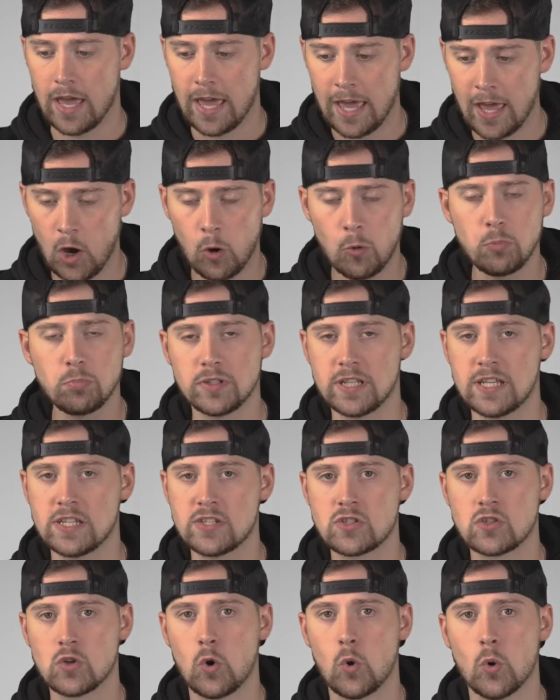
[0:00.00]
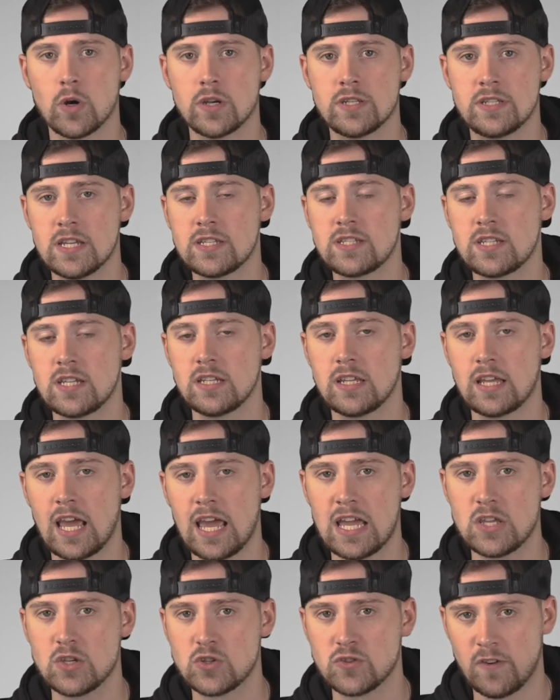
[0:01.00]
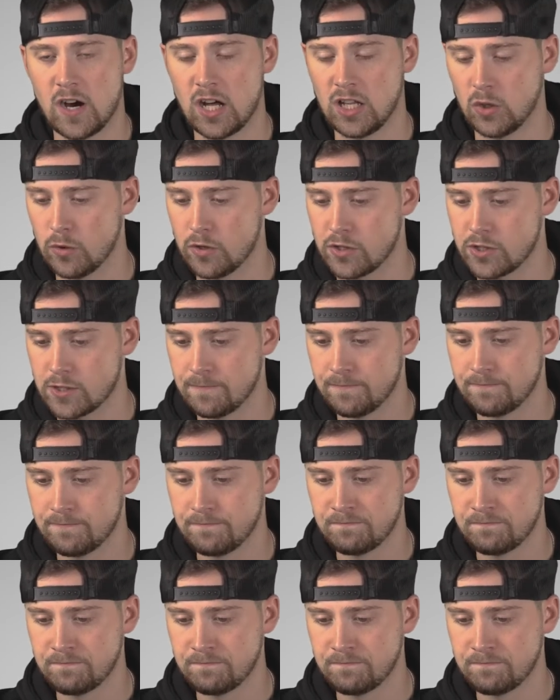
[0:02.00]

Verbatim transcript: helpless or disengaged followers.